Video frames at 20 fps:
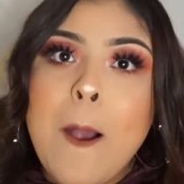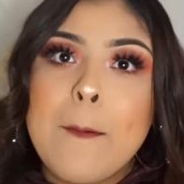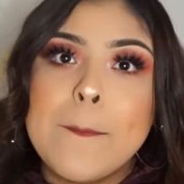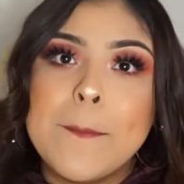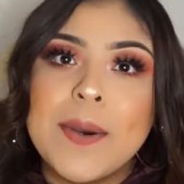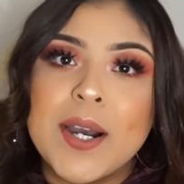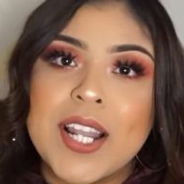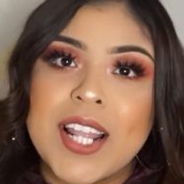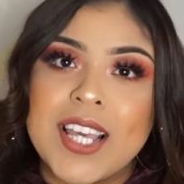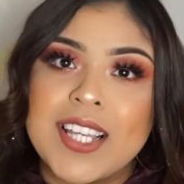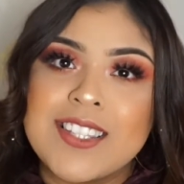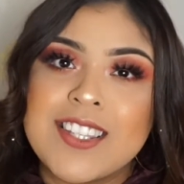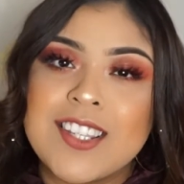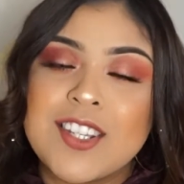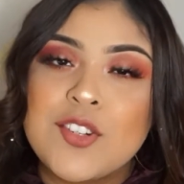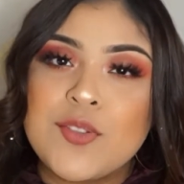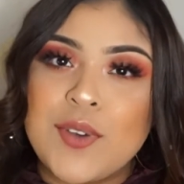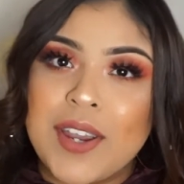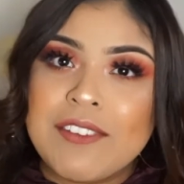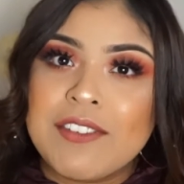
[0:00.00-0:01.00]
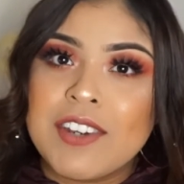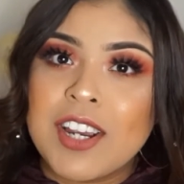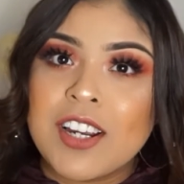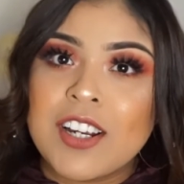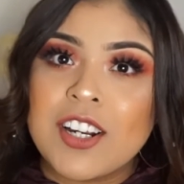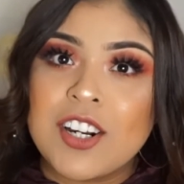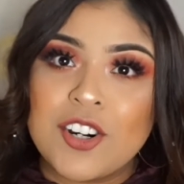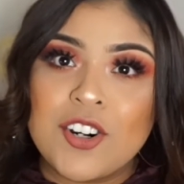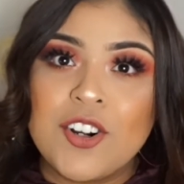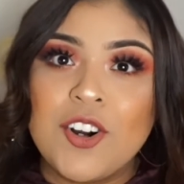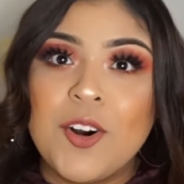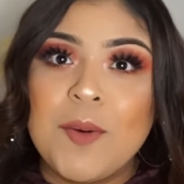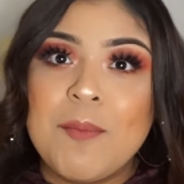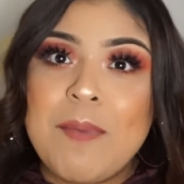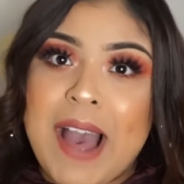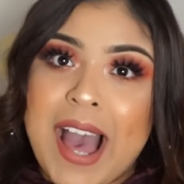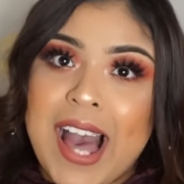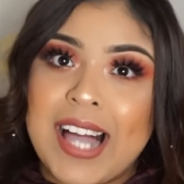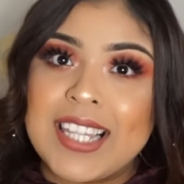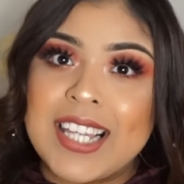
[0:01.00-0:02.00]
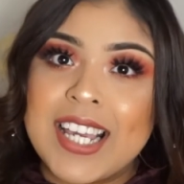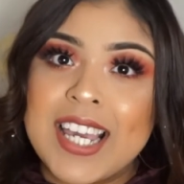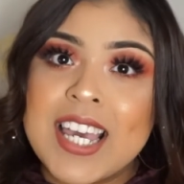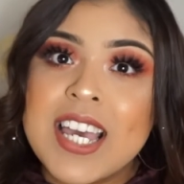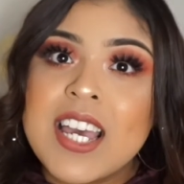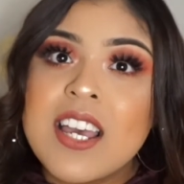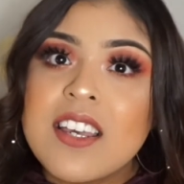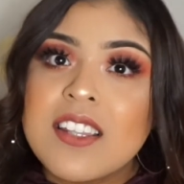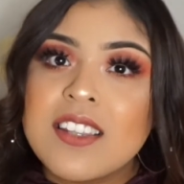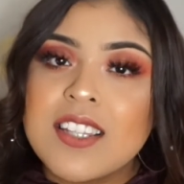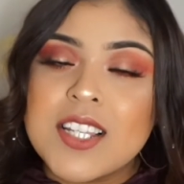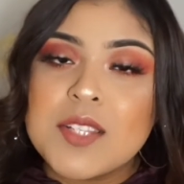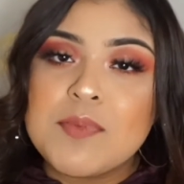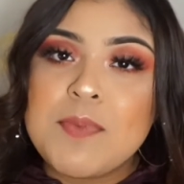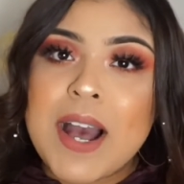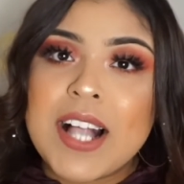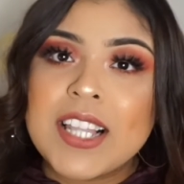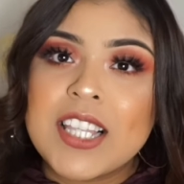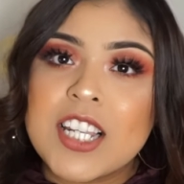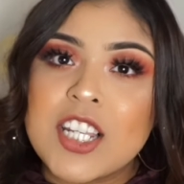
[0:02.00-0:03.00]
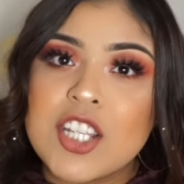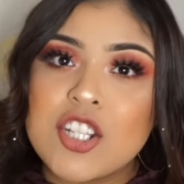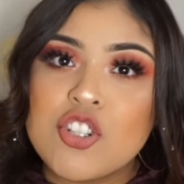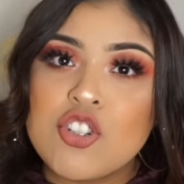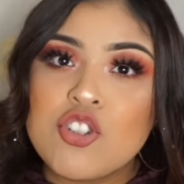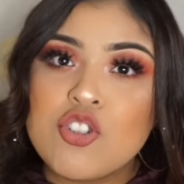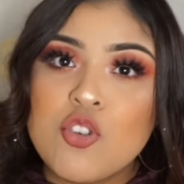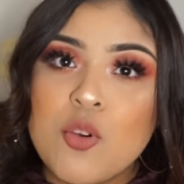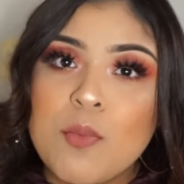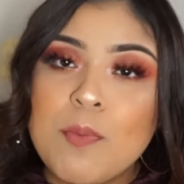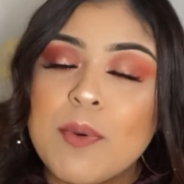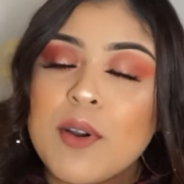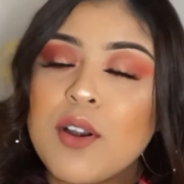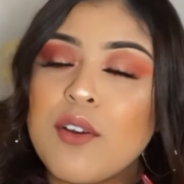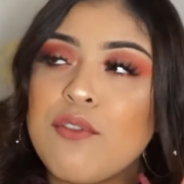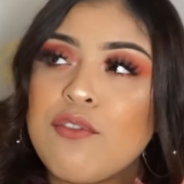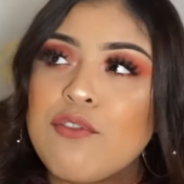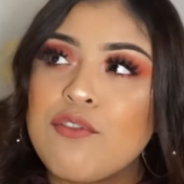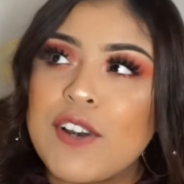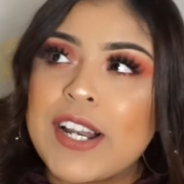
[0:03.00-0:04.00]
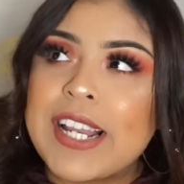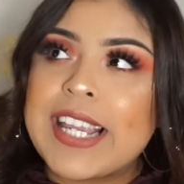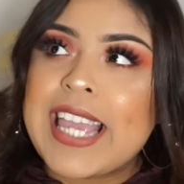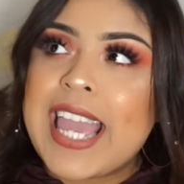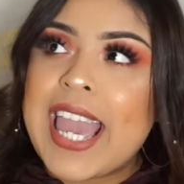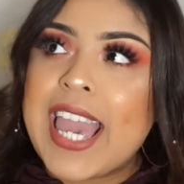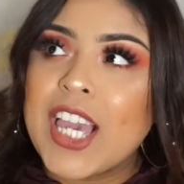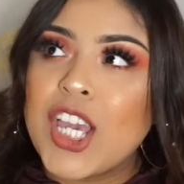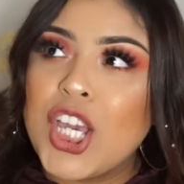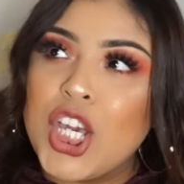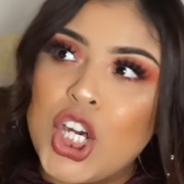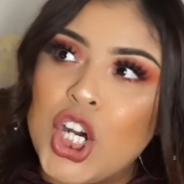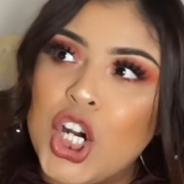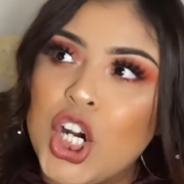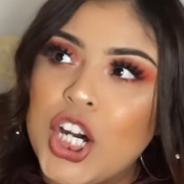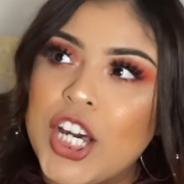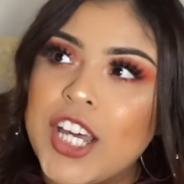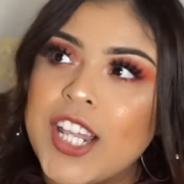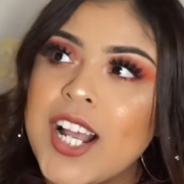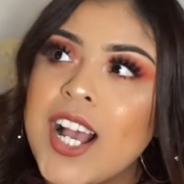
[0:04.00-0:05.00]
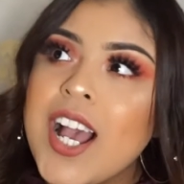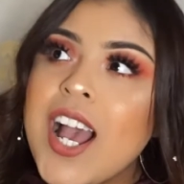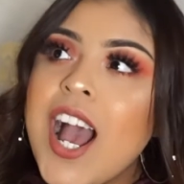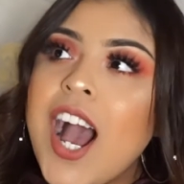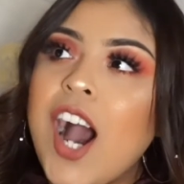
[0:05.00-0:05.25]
But it's a Graveyard Girl palette. This palette is super freaking good.